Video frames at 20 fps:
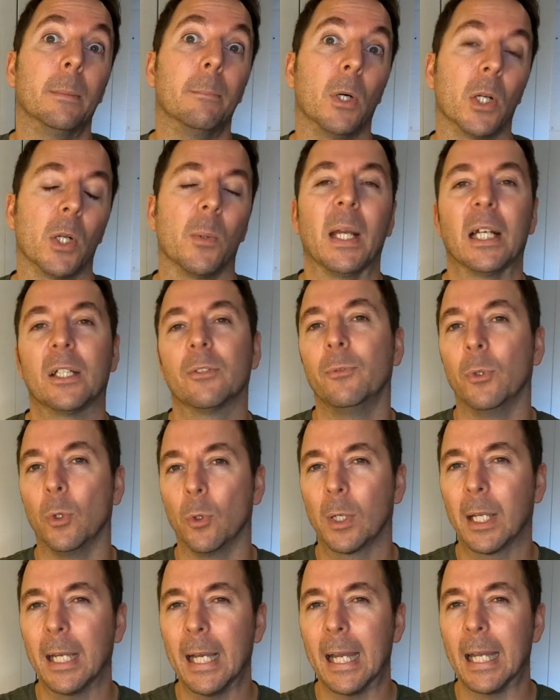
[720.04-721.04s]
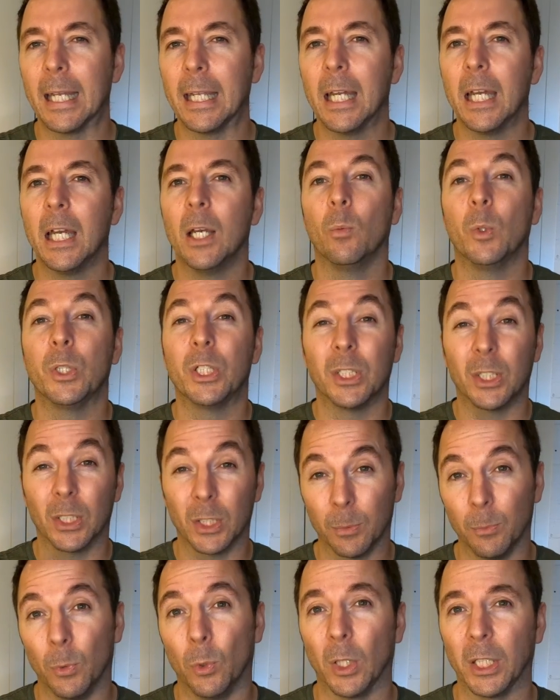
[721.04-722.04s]
the Mono X 4K, which is a
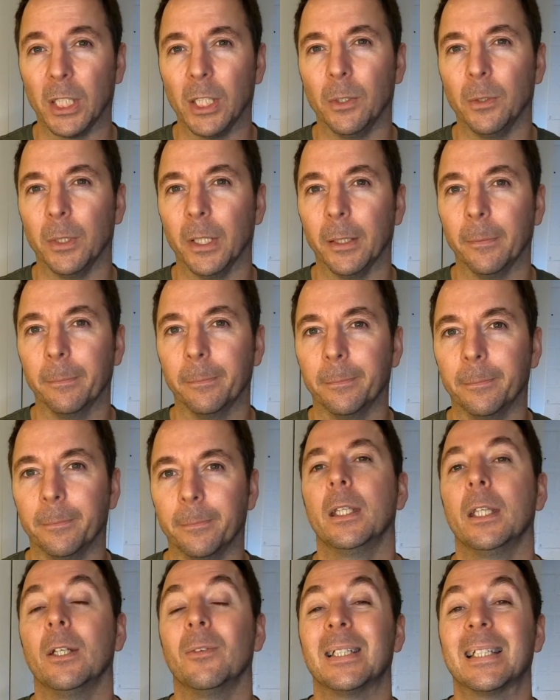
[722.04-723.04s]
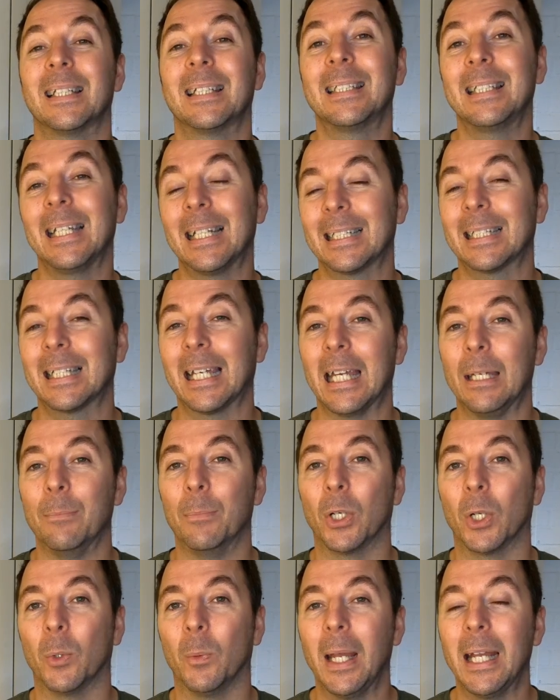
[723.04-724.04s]
smaller unit. There is a 6K
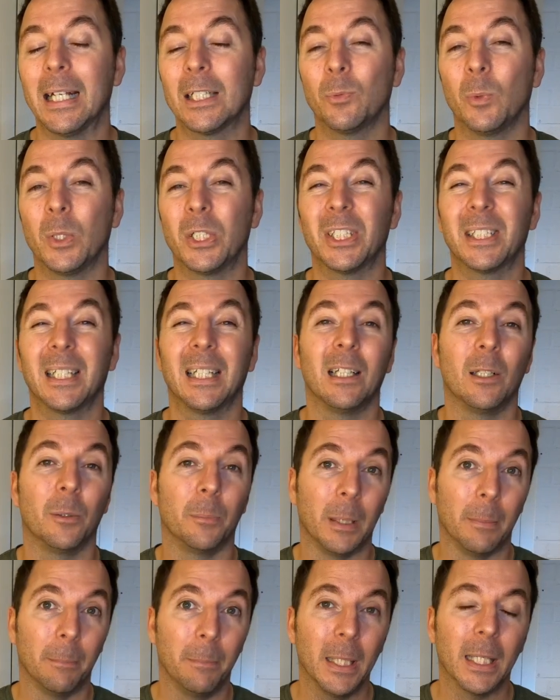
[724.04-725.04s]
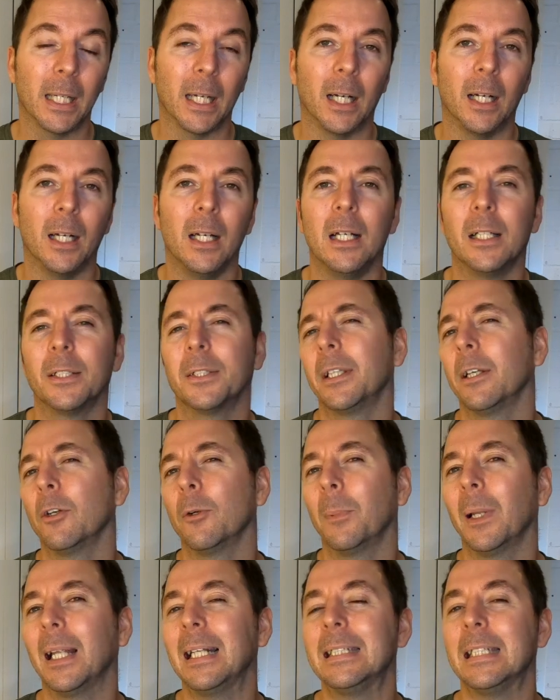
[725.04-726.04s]
Mono X, which is a little bit bigger, so there are
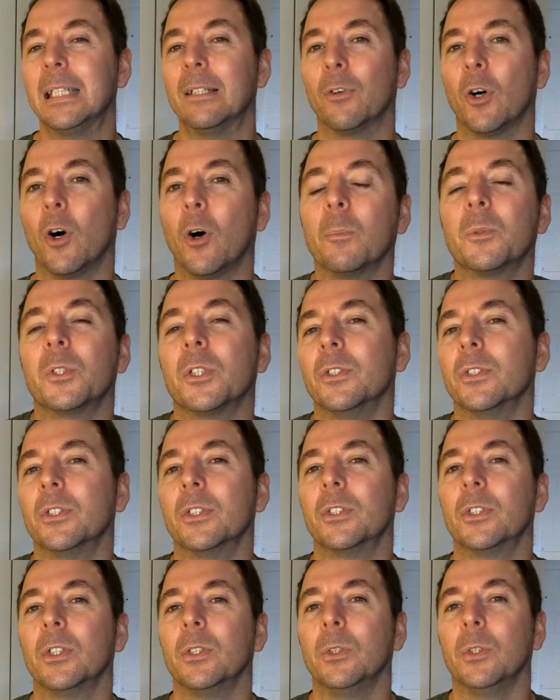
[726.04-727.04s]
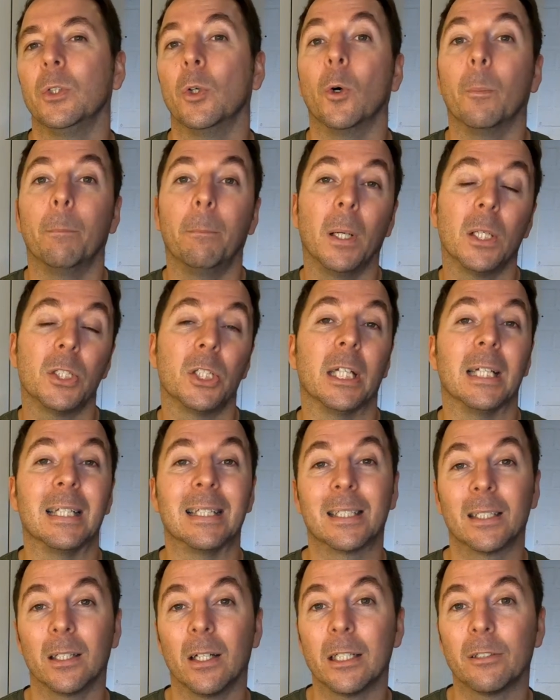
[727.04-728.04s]
plenty of options to suit your budget and
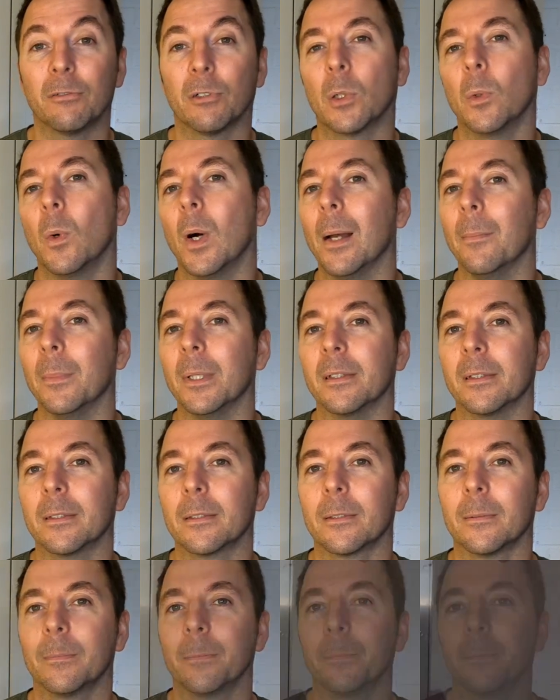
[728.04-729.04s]
size requirements.